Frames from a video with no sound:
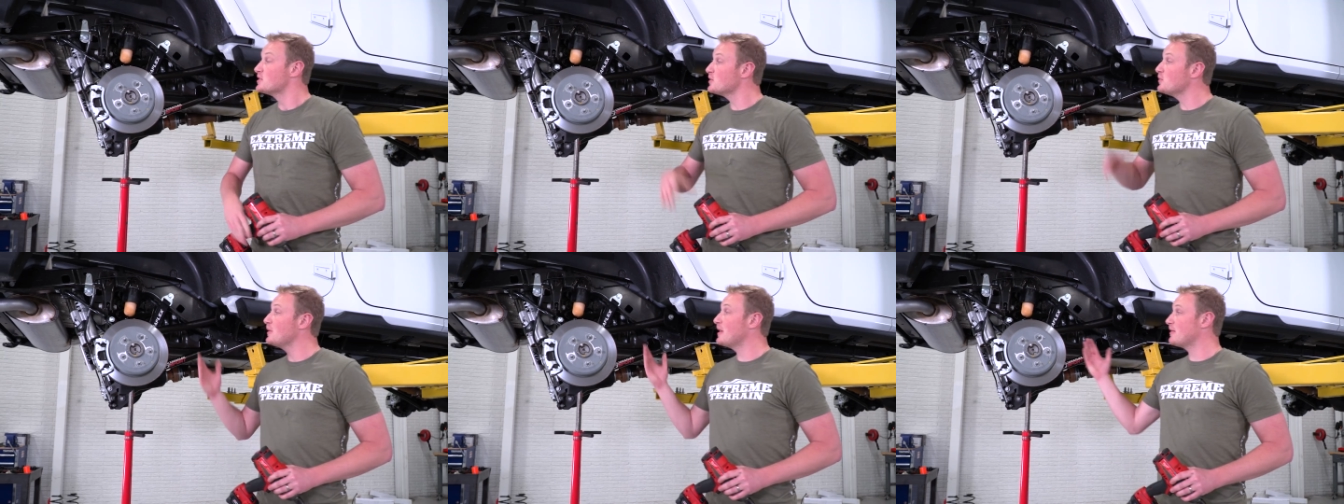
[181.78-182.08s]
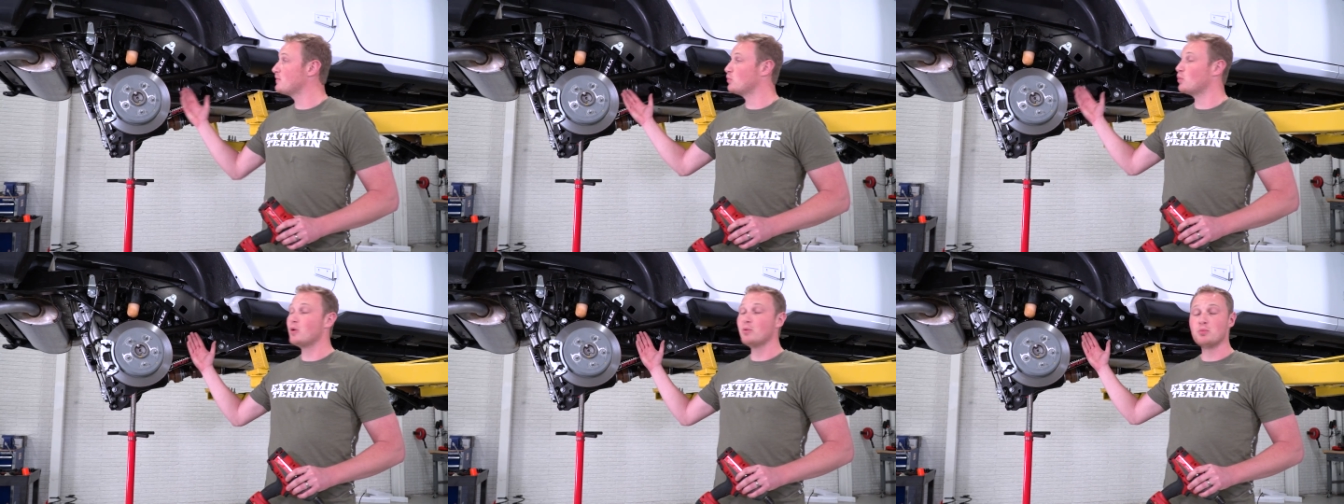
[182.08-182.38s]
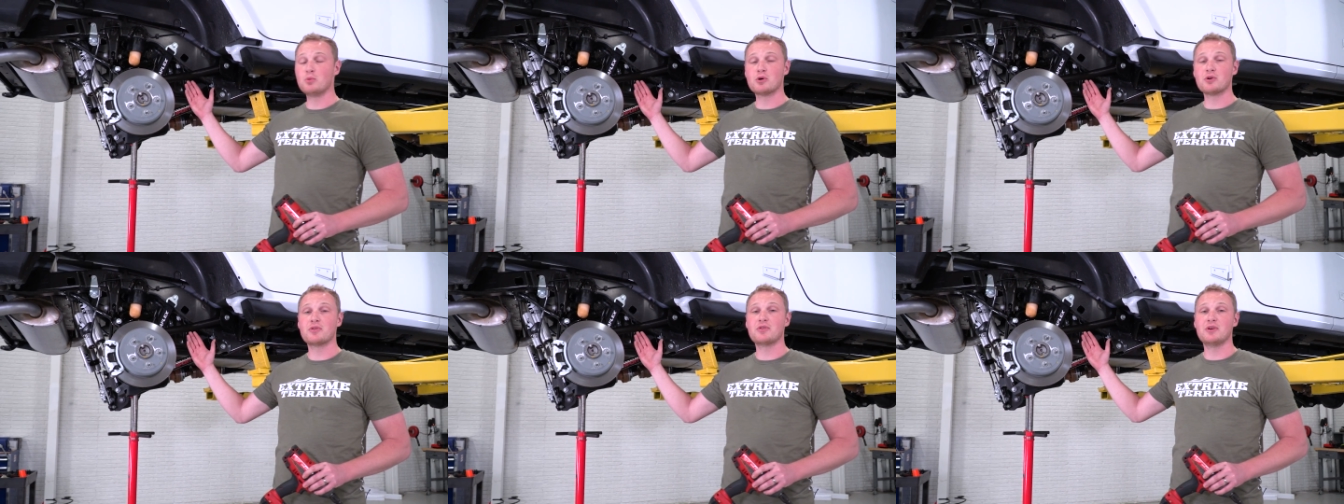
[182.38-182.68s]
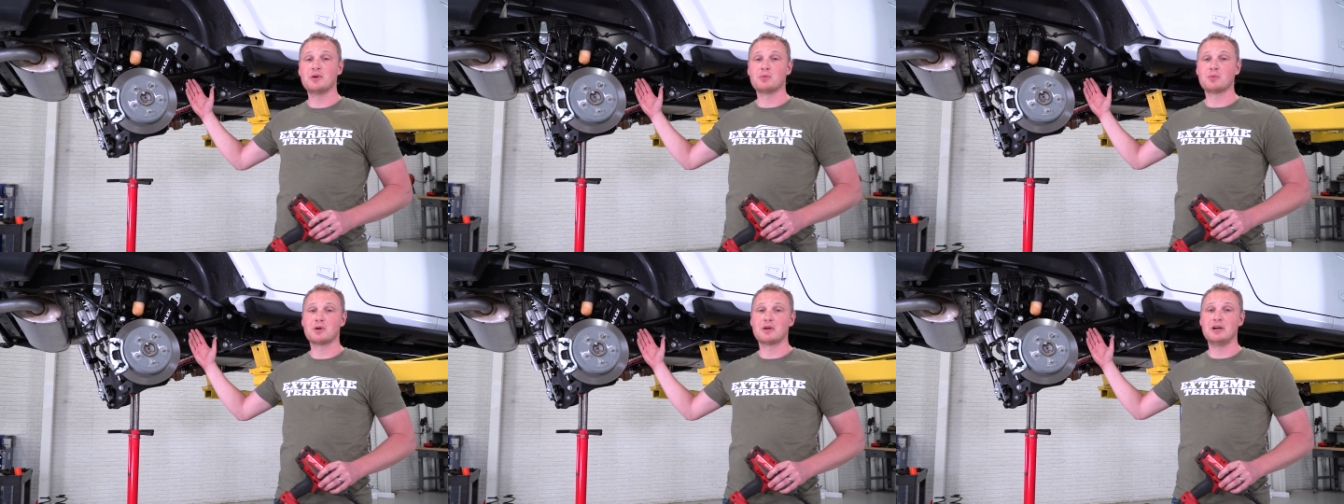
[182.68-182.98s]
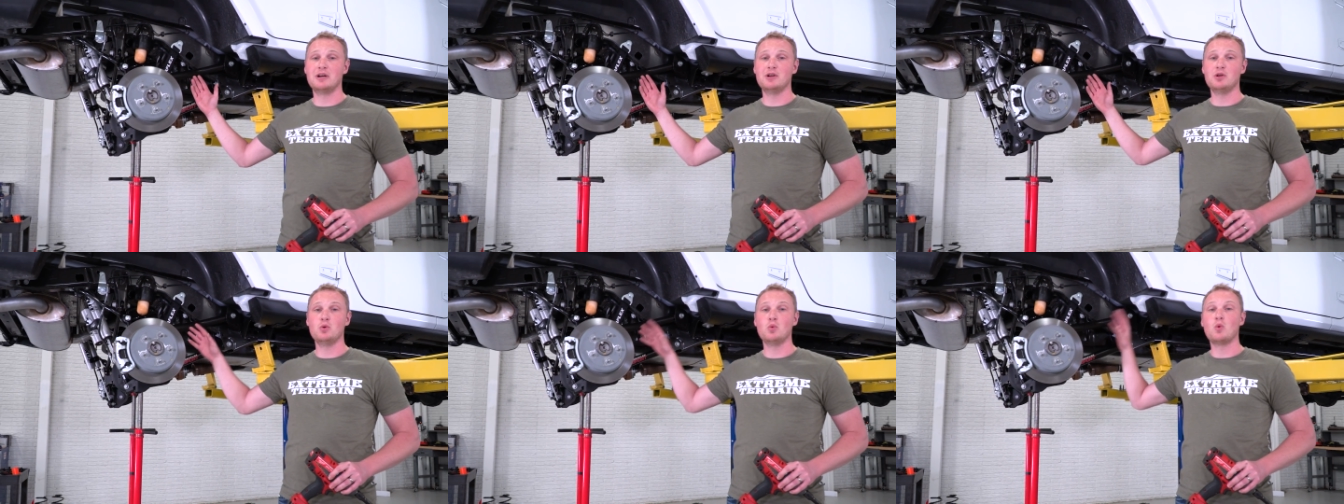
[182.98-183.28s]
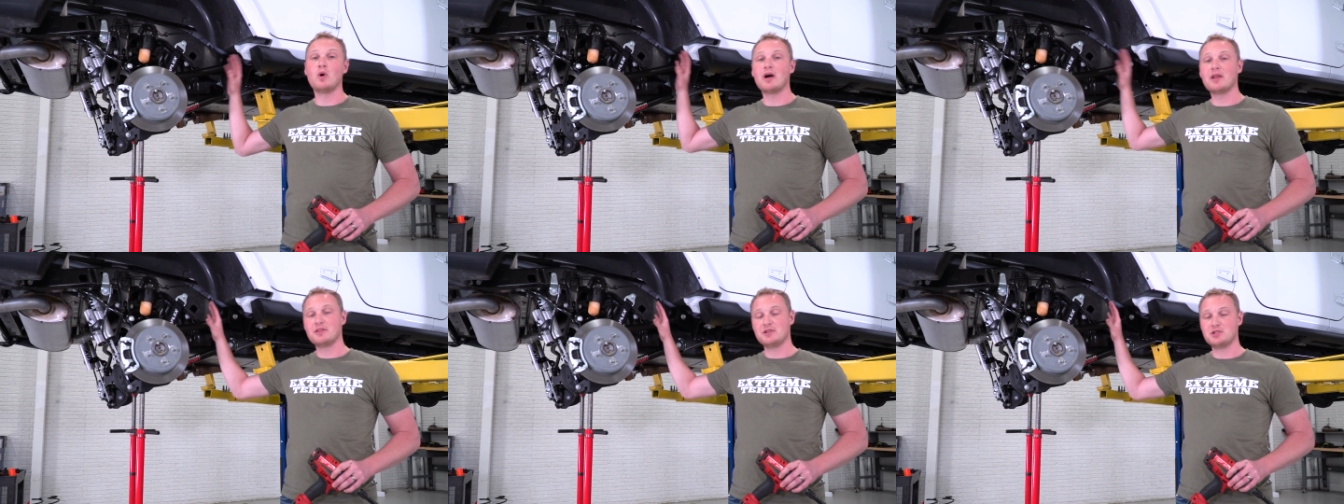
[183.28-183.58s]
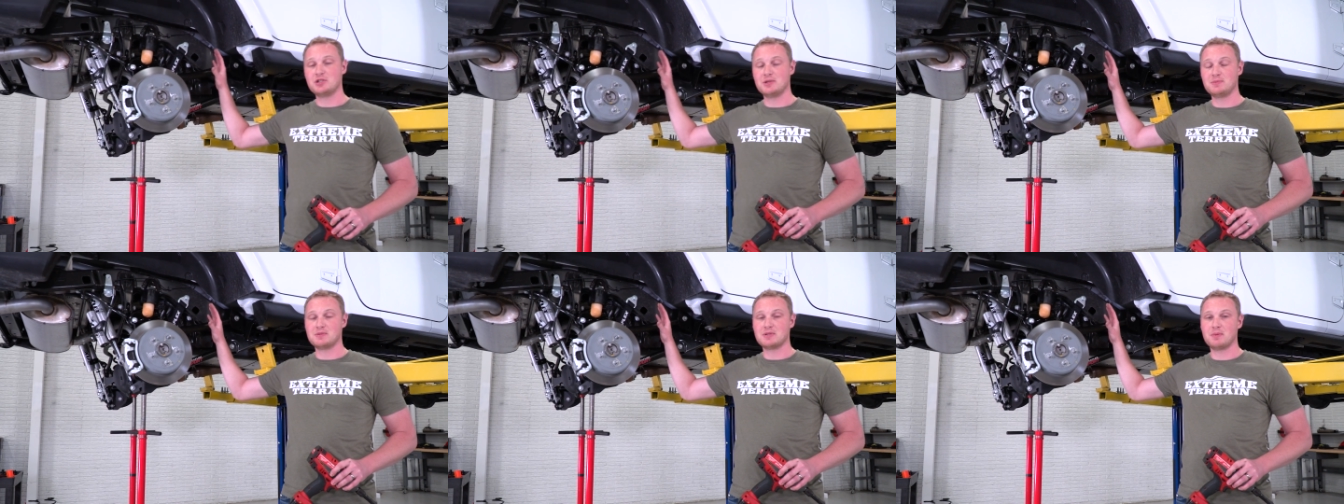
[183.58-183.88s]
So we have one more thing we're gonna do while the
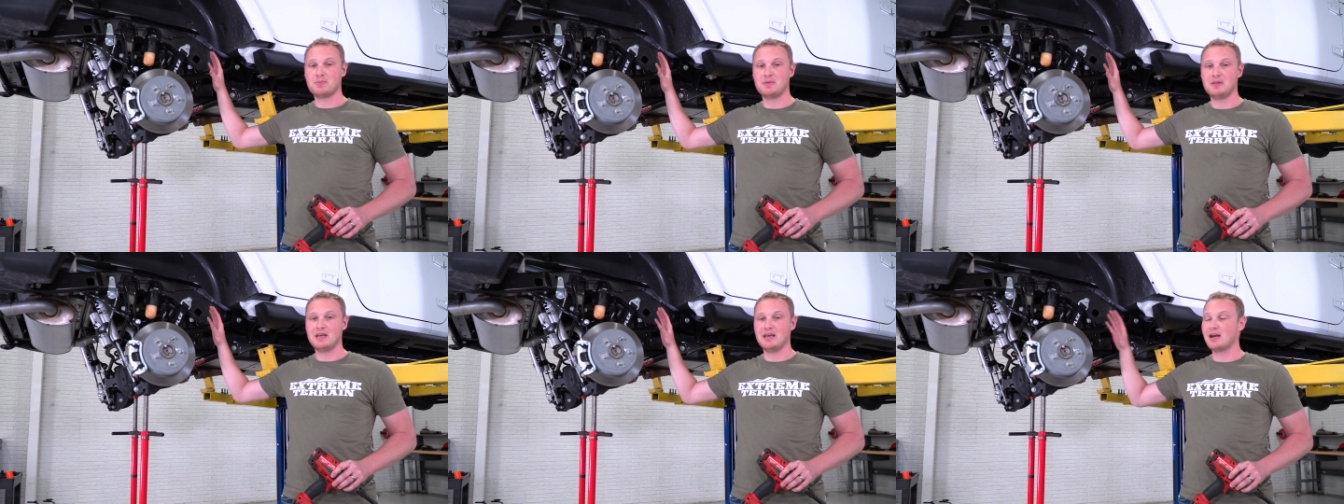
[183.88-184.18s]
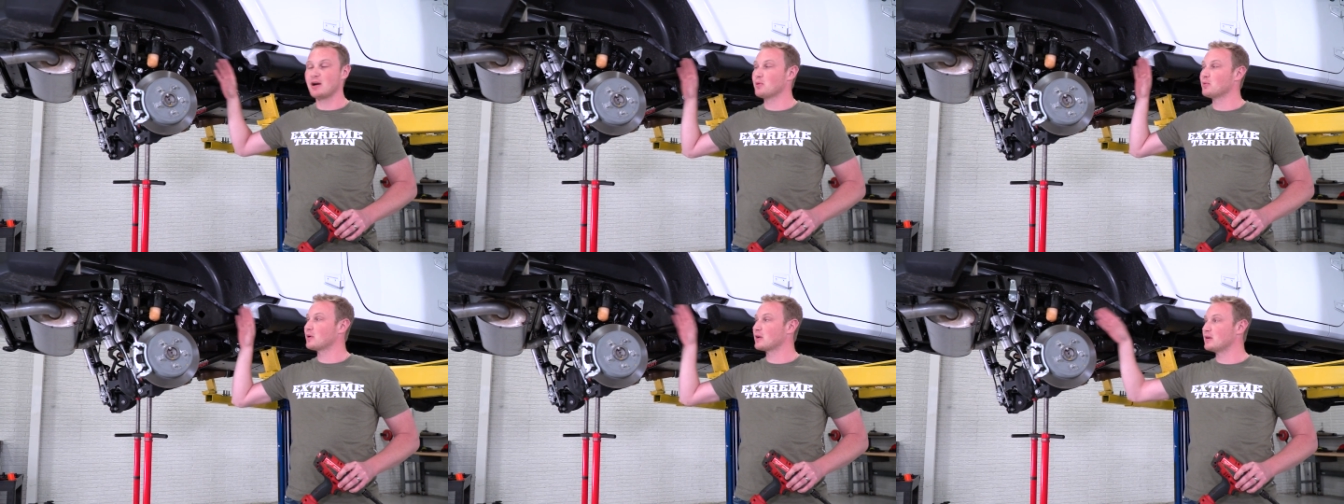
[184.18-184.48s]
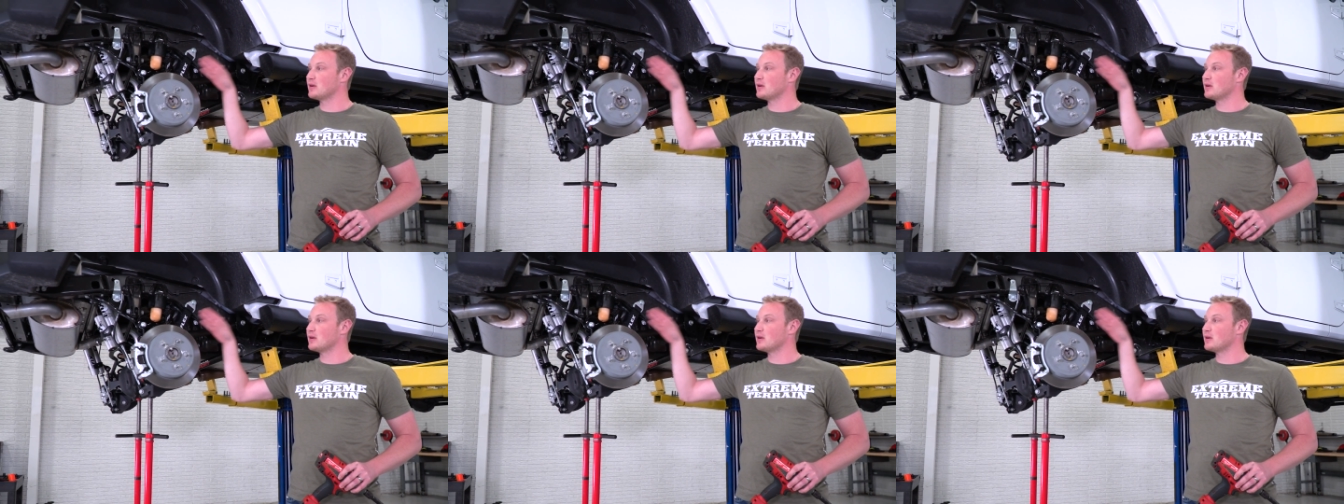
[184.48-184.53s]
Jeep's up in the air. We're